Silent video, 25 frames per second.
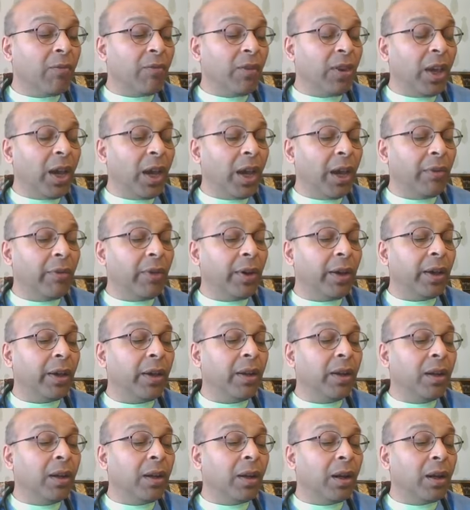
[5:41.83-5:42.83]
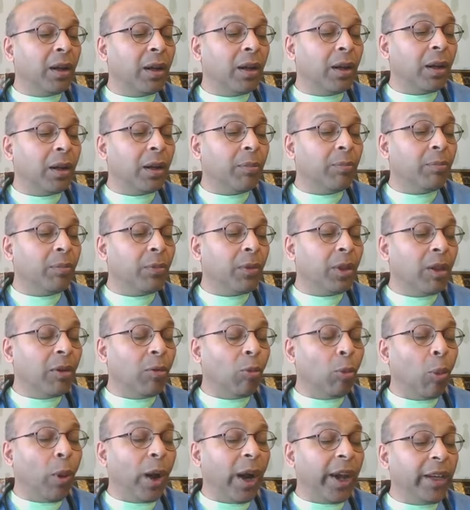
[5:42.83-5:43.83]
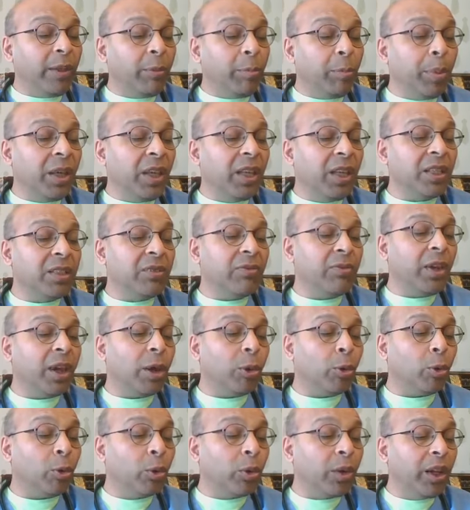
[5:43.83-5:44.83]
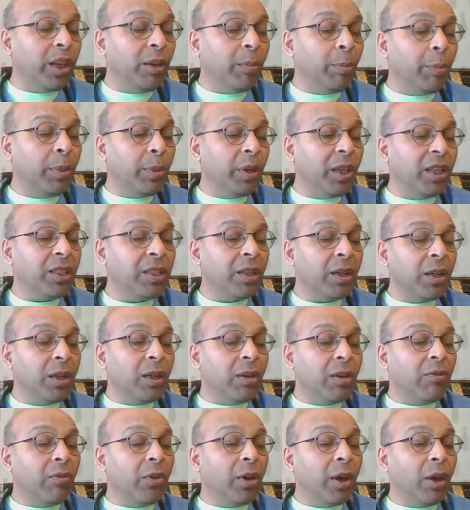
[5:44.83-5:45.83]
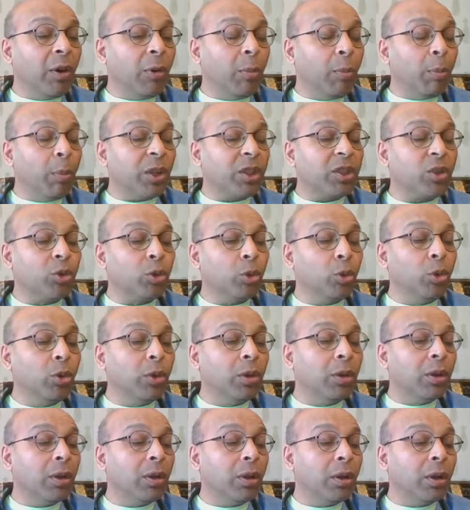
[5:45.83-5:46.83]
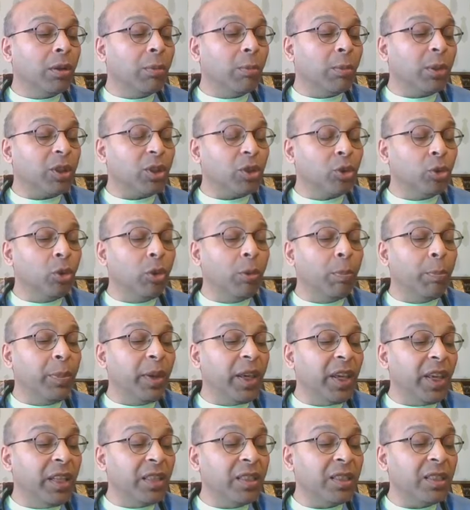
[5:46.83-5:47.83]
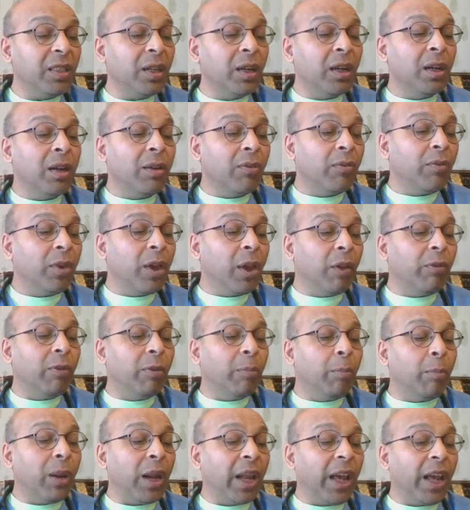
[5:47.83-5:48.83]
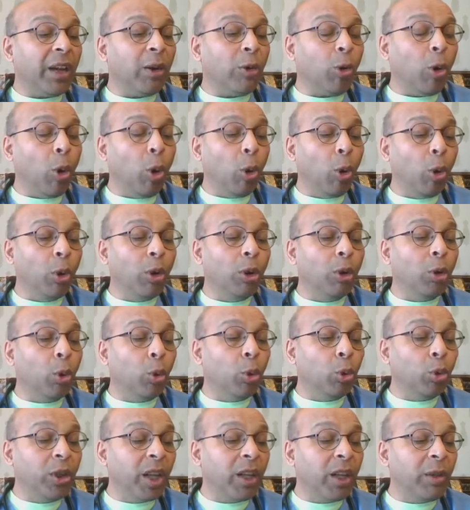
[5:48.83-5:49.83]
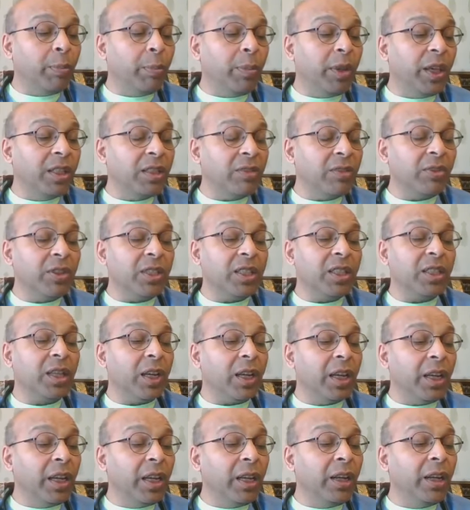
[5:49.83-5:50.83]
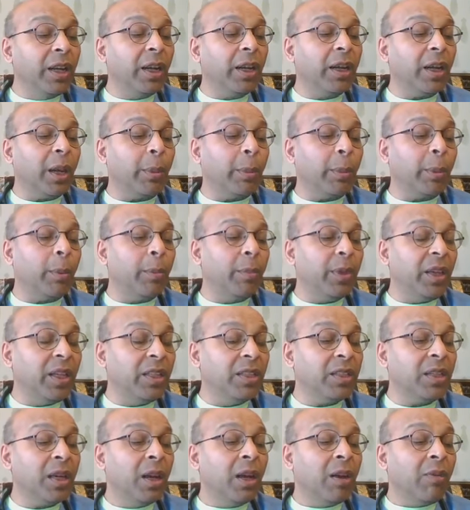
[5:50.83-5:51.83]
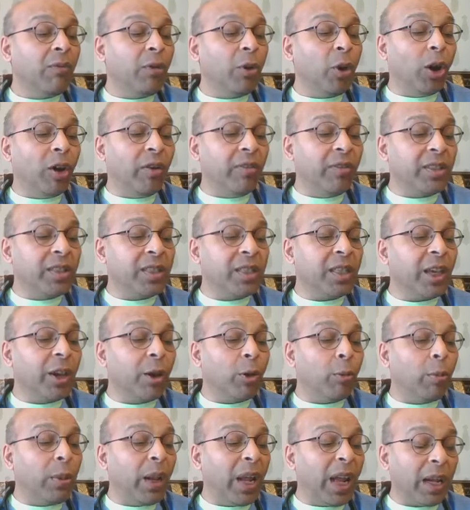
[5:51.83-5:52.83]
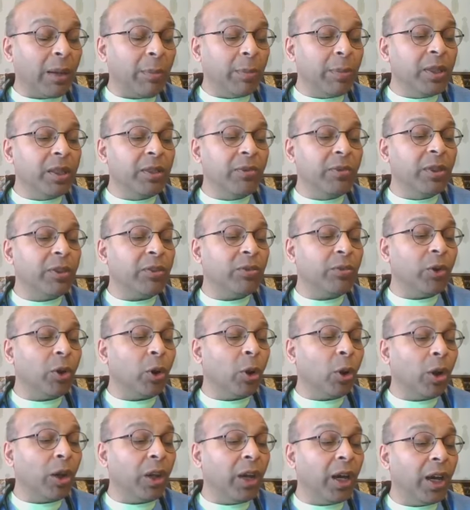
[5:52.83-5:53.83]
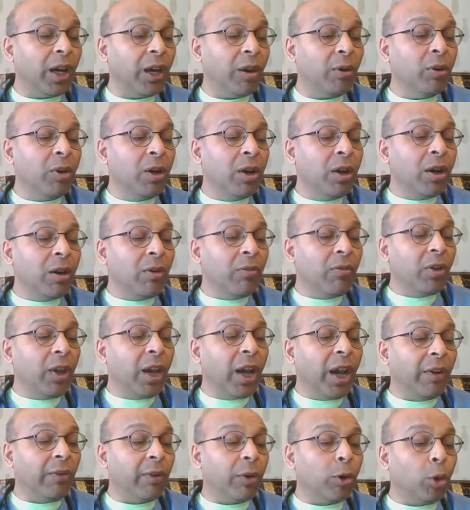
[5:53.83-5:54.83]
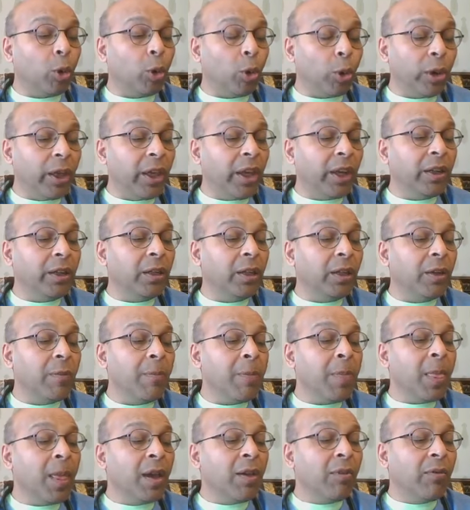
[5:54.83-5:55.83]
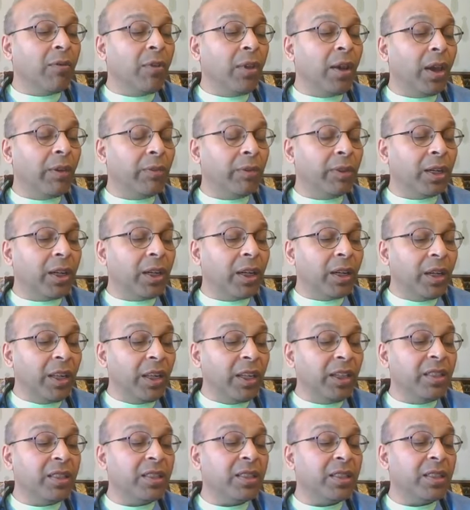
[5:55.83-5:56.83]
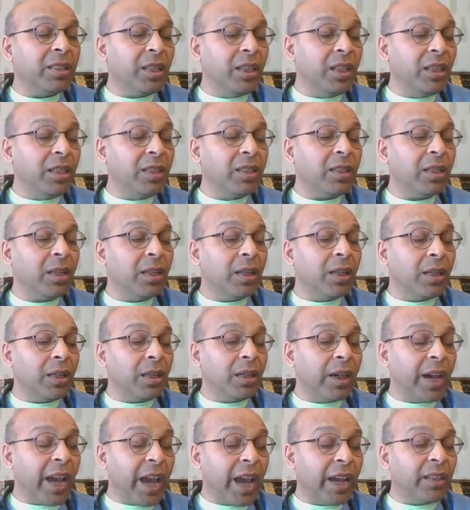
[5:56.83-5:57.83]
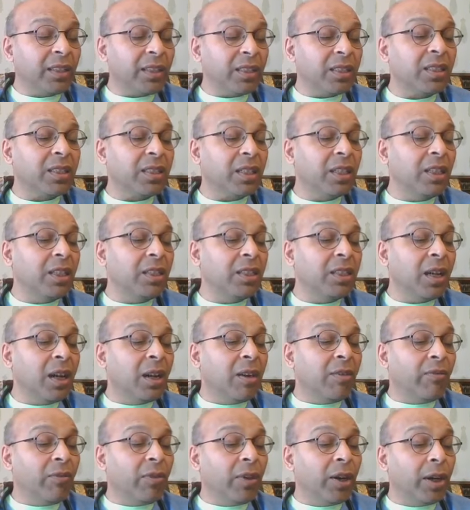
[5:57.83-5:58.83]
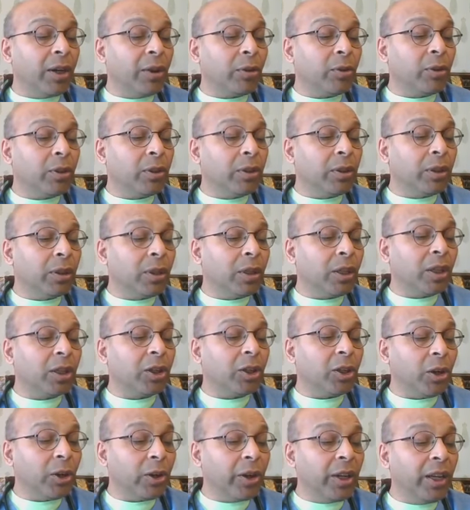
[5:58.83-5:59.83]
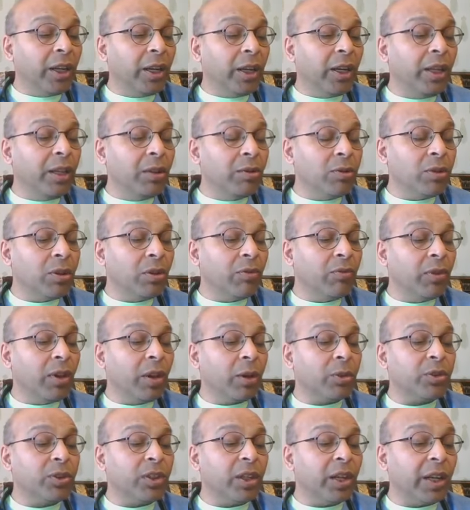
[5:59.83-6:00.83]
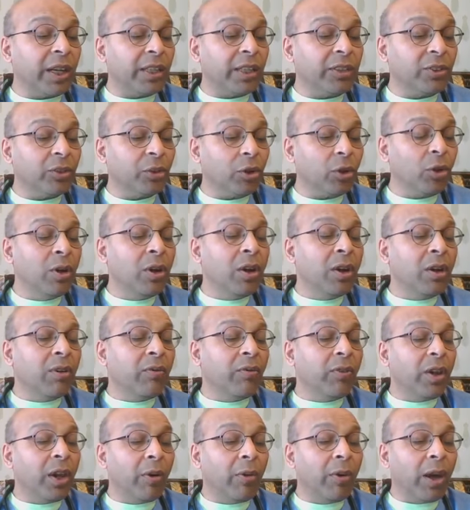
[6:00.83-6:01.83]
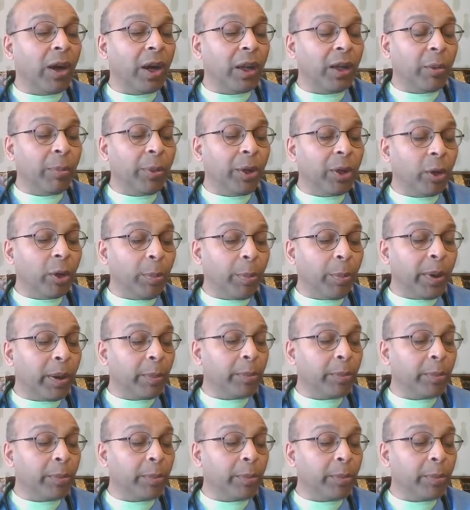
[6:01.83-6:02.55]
We have a white peas, we have green peas, we have masoor beans, we have a black whole udad beans, which is an Indian type of beans. We obviously have black beans, which we all have. We have a coriander, we have anise seeds, anise seeds, we have curry leaves, we have cilantro, we have jalapeno